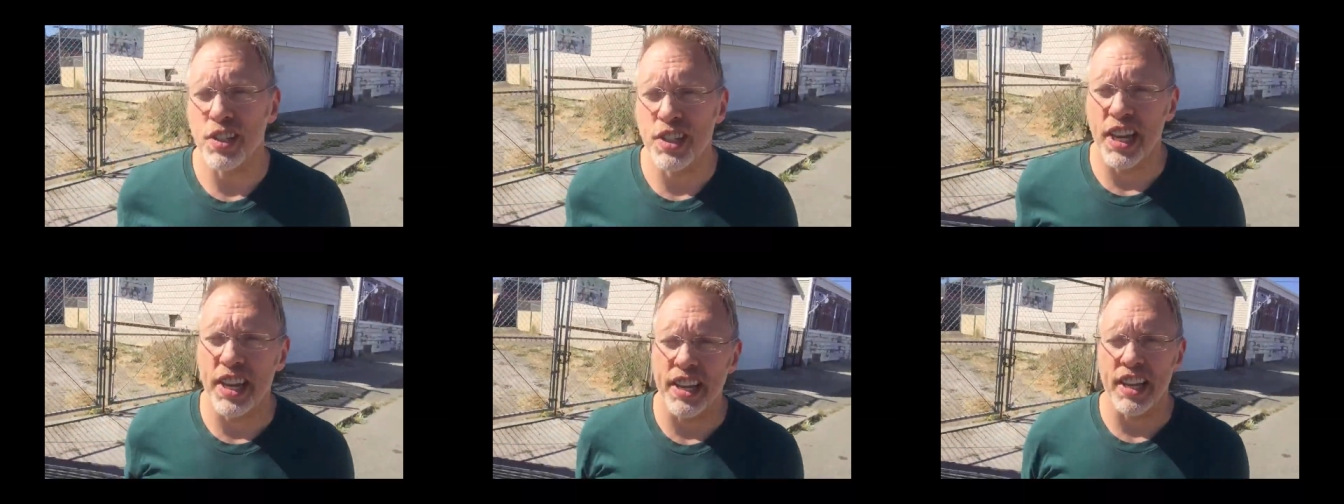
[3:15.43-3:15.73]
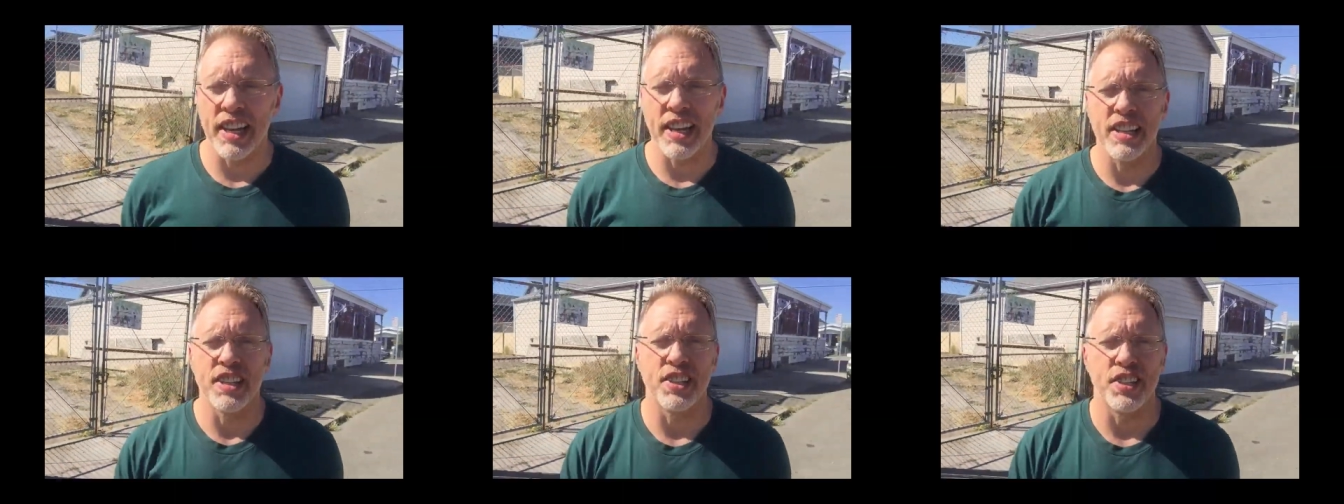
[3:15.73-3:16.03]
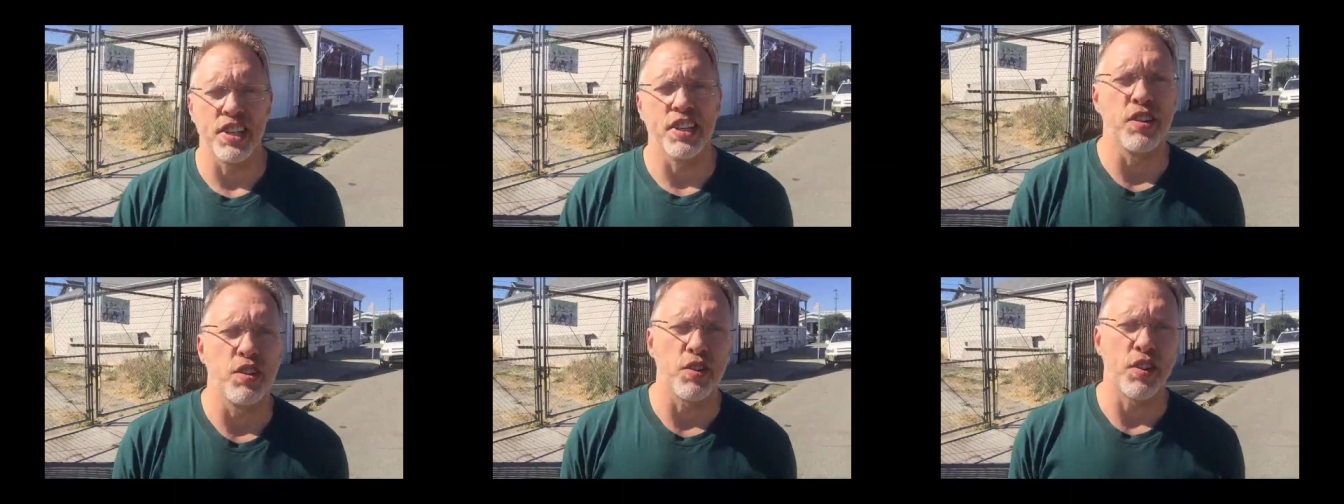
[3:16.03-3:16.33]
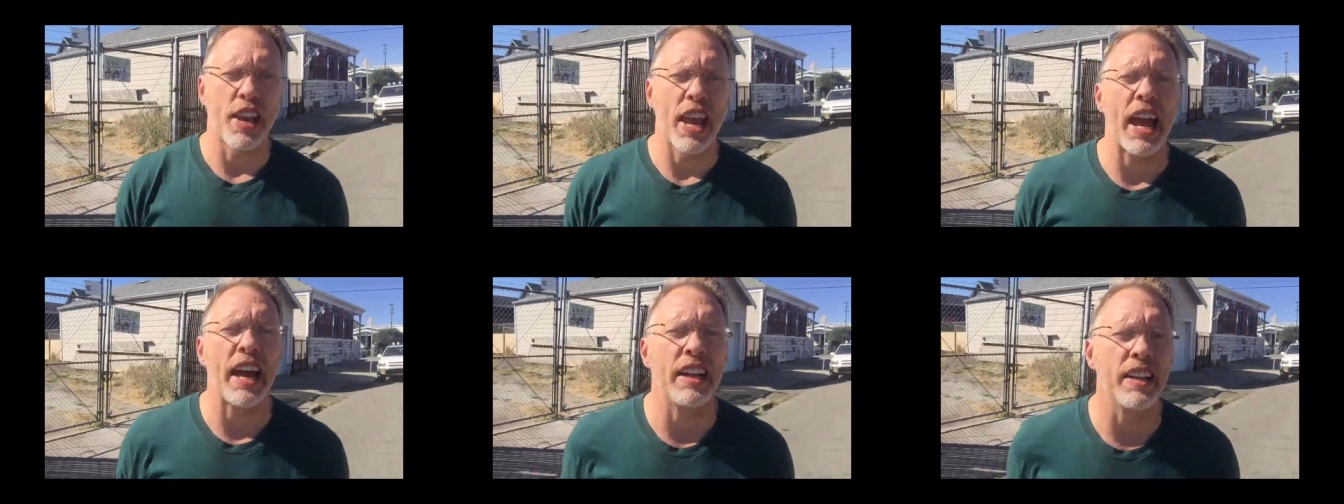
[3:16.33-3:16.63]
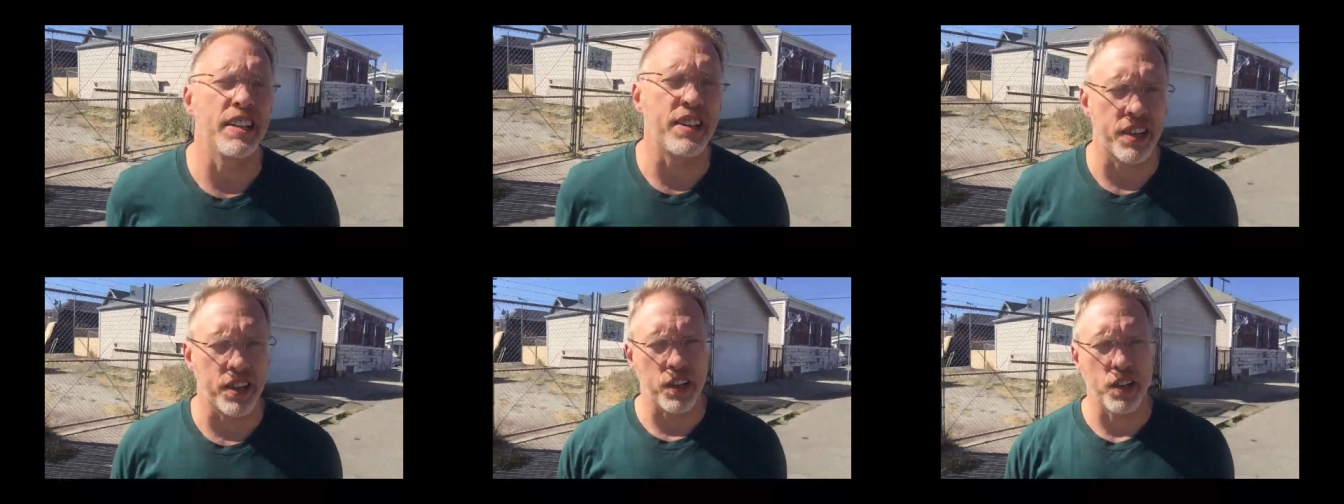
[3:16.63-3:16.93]
those deadlines in your
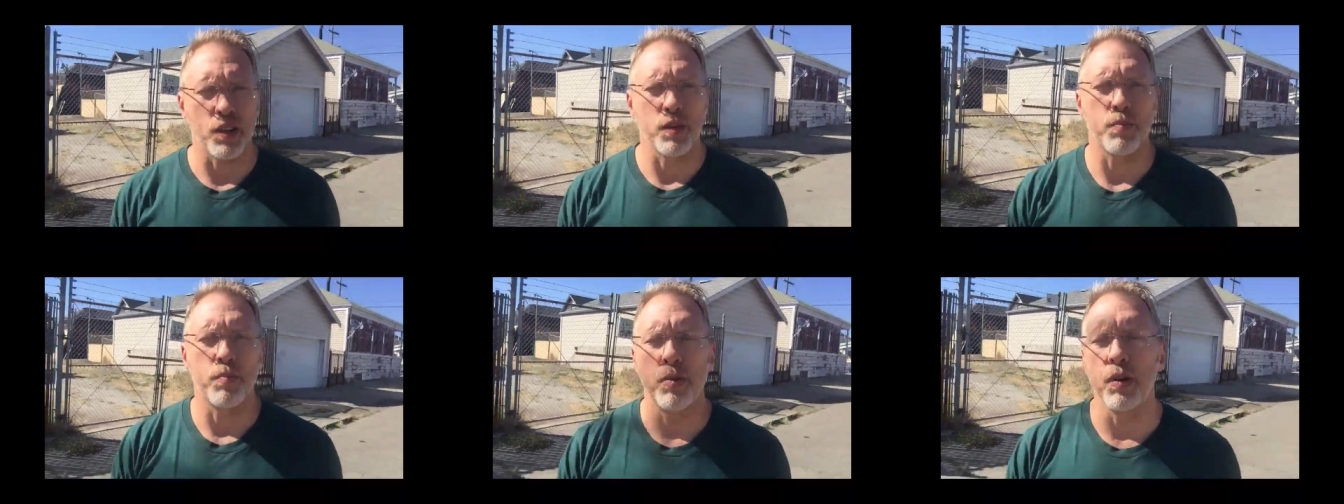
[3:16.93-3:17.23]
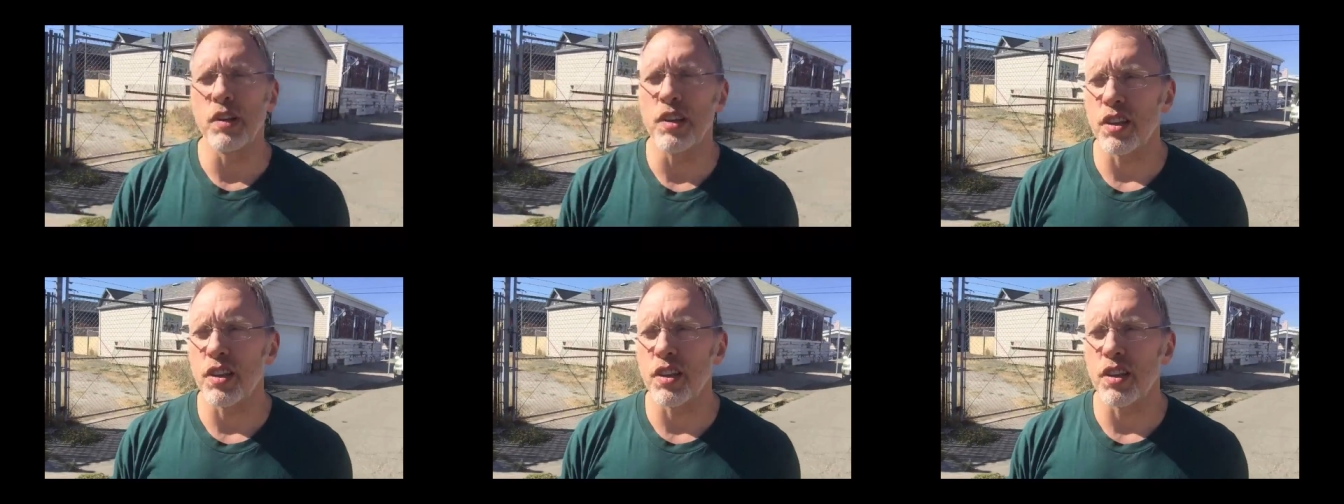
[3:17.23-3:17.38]
calendar.